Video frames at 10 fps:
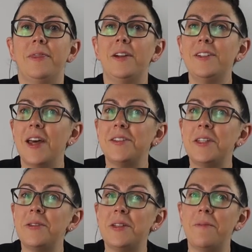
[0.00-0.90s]
There is
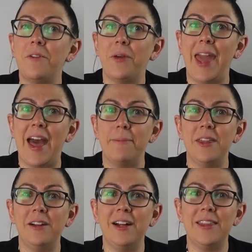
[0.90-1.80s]
also some
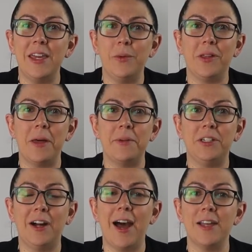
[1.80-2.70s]
vocabulary that you will come
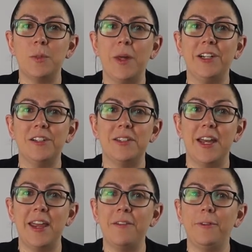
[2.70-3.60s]
across while you're
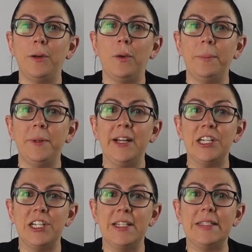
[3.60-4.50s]
studying for
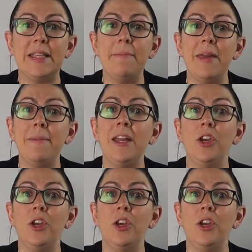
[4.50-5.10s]
corporations that may be